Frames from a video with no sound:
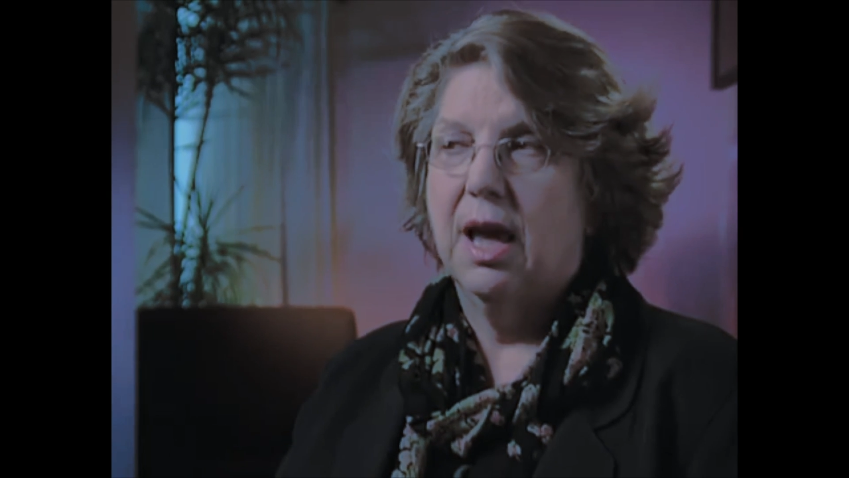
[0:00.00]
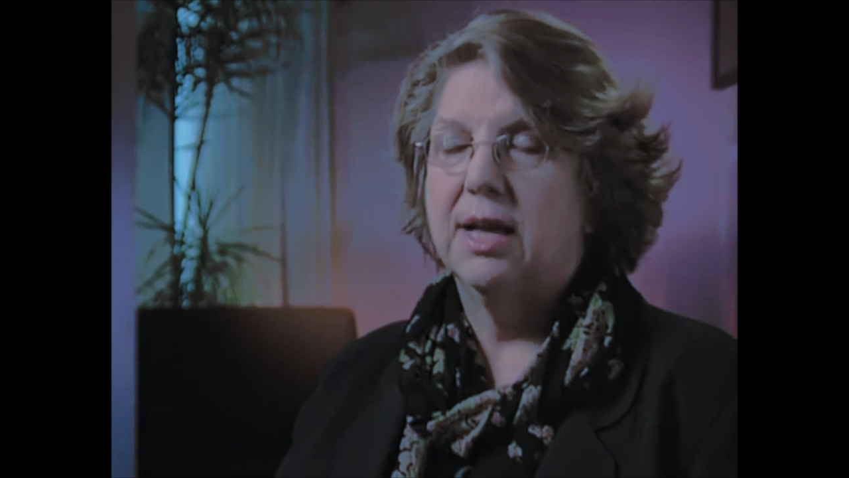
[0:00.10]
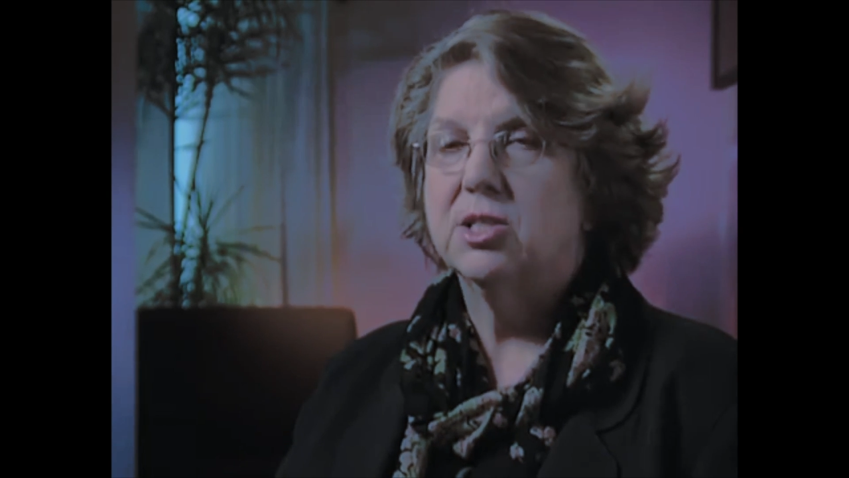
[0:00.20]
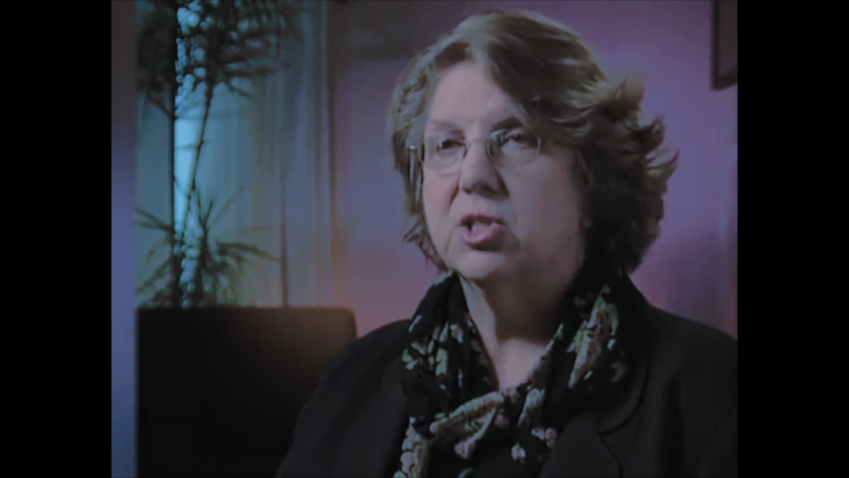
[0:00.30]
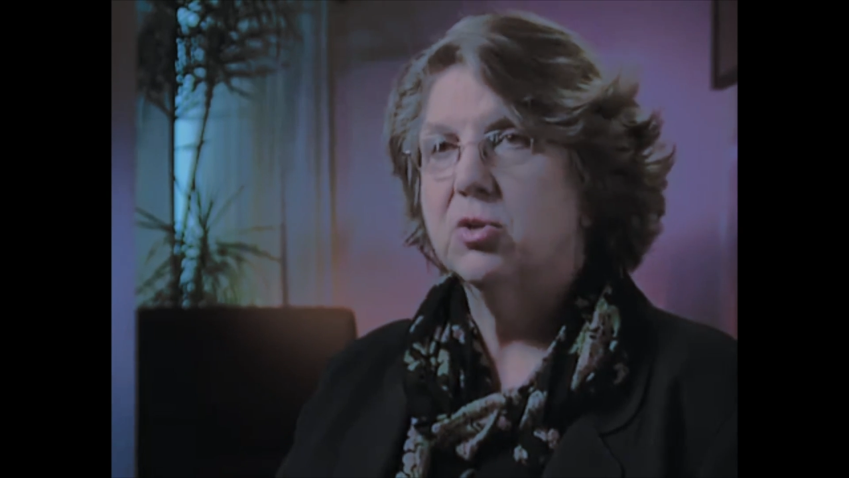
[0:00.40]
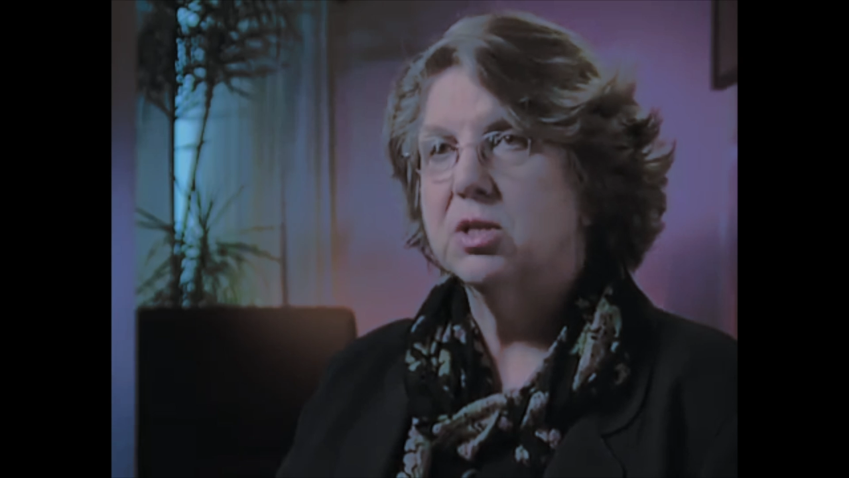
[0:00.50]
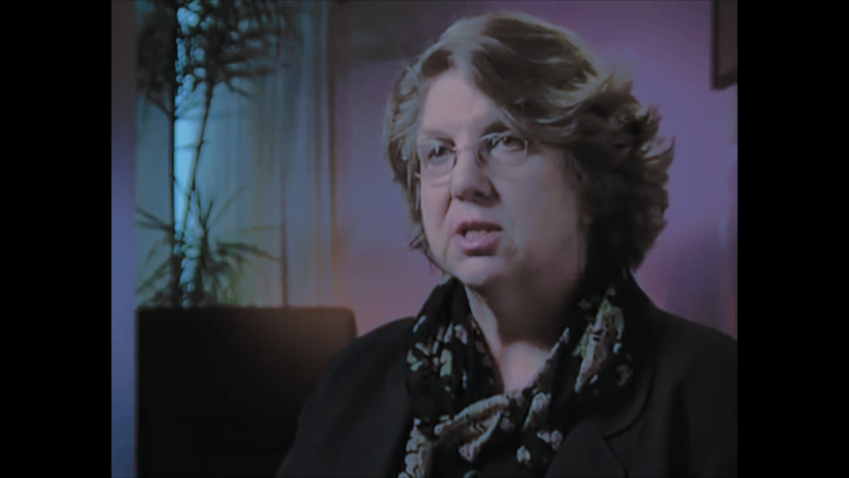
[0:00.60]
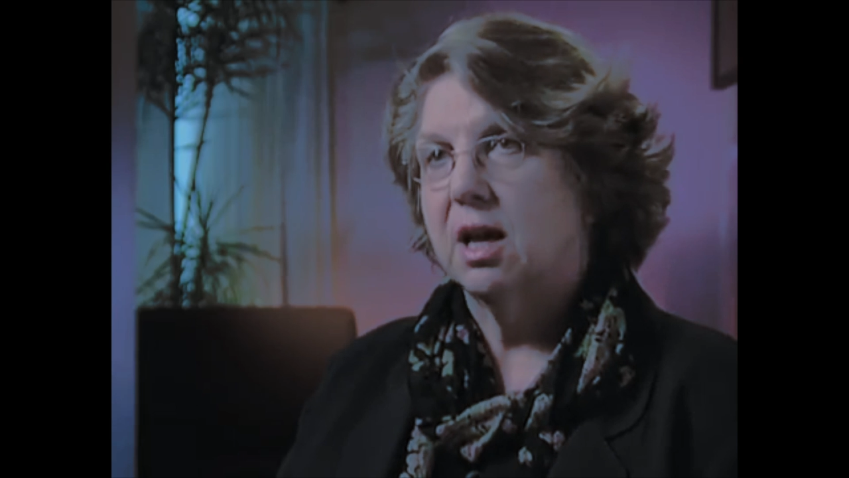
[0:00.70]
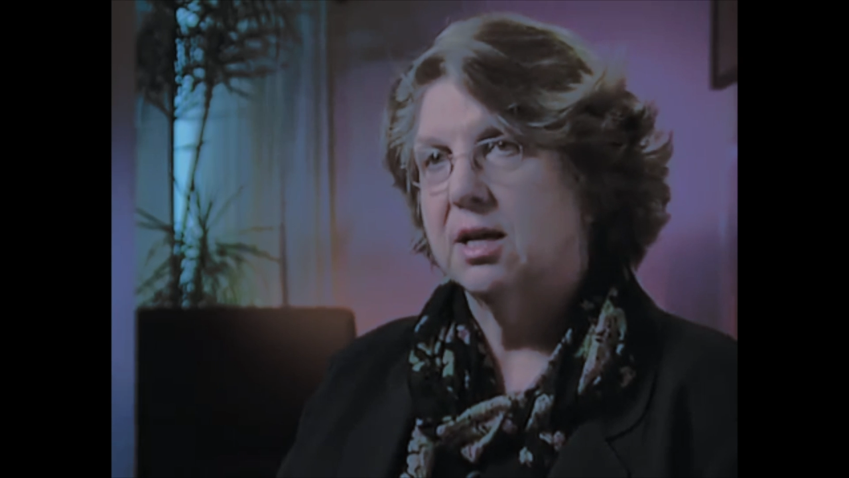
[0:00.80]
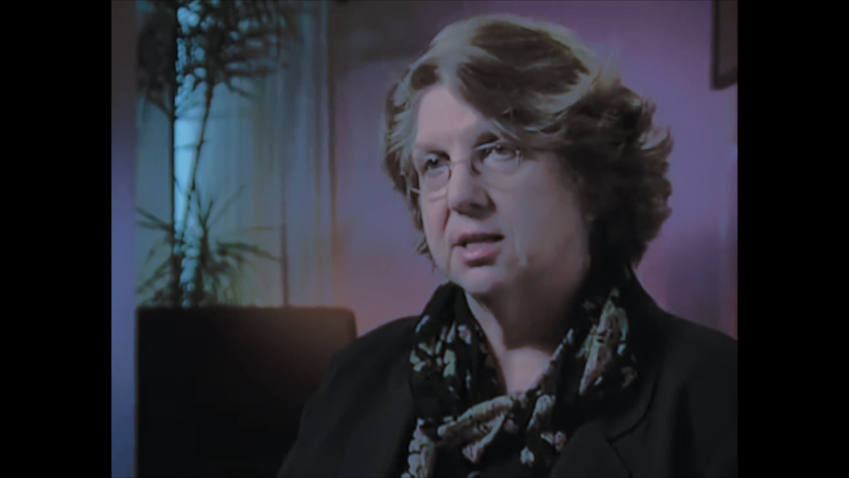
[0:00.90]
and
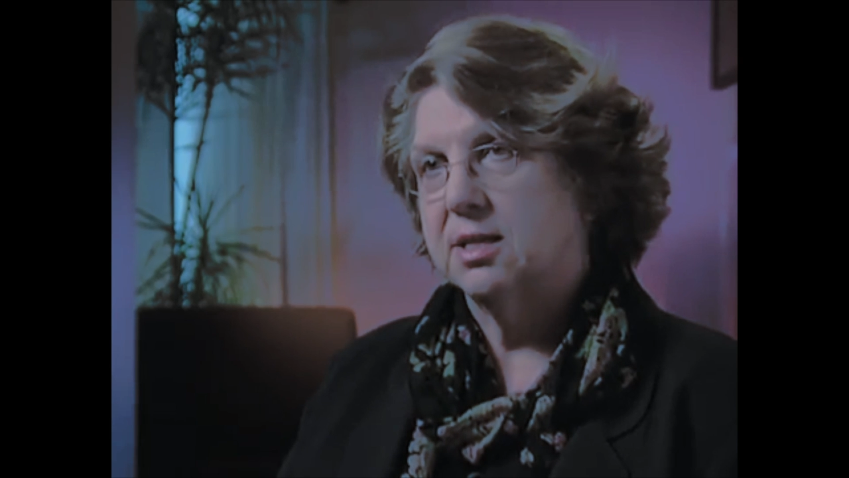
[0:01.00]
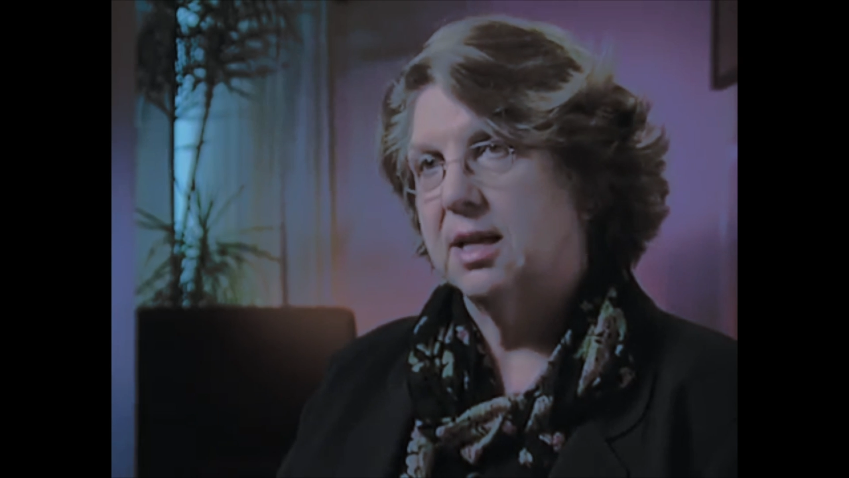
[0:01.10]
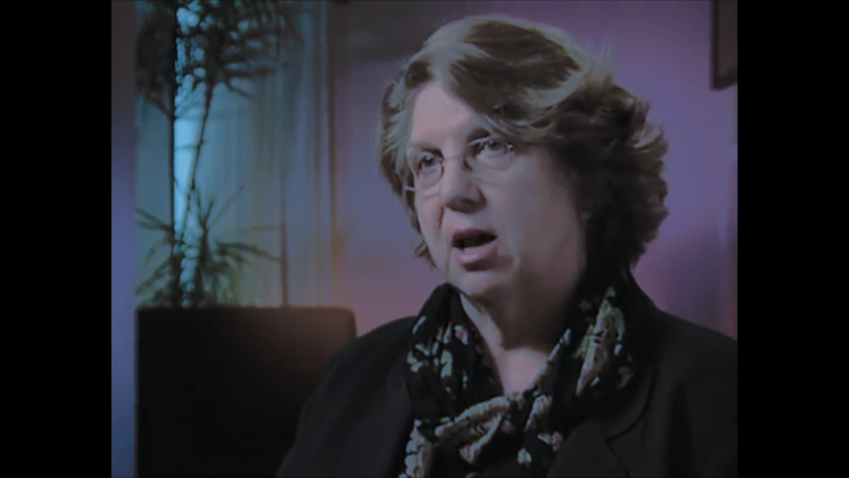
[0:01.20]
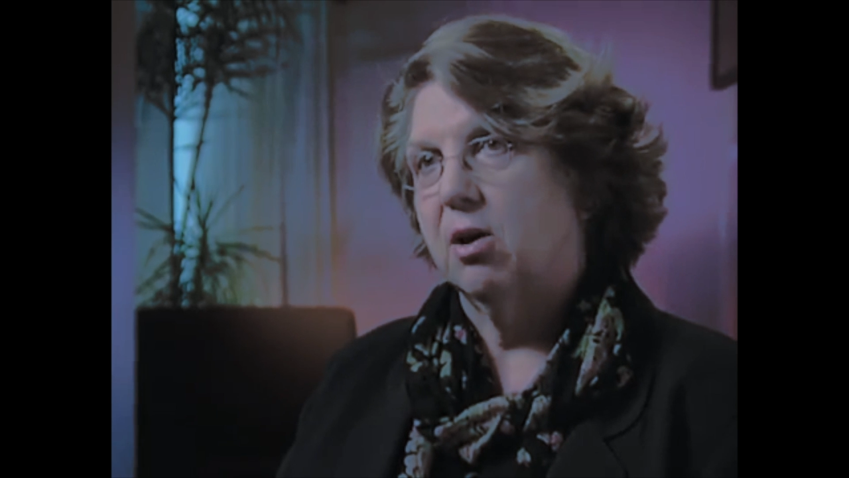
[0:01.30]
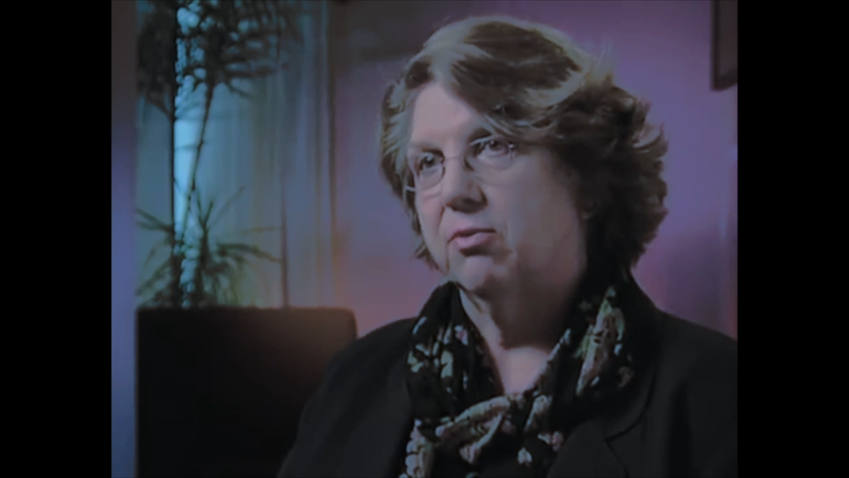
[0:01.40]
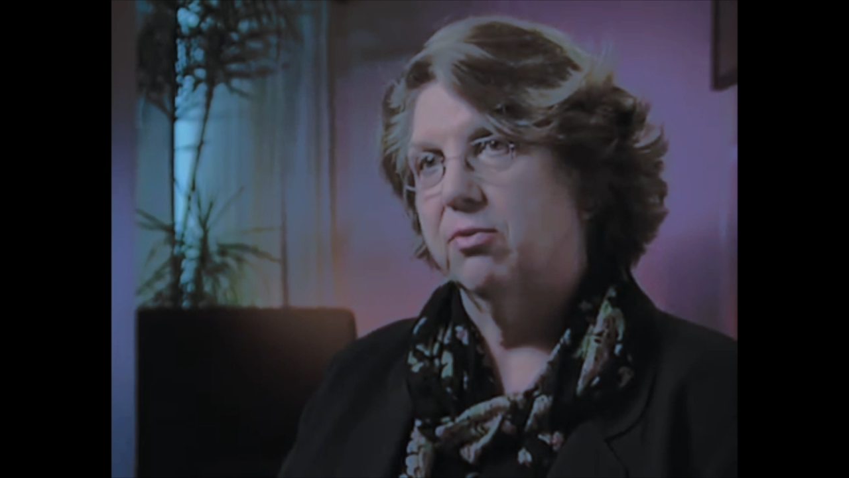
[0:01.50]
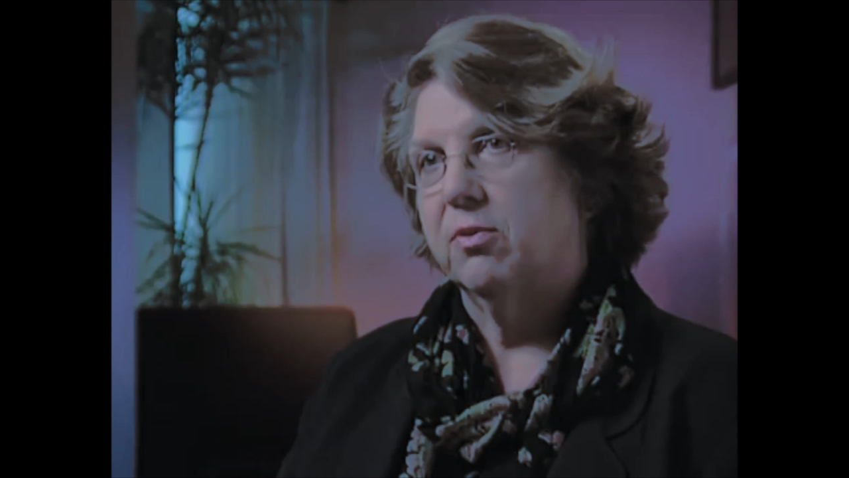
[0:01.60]
suicide itself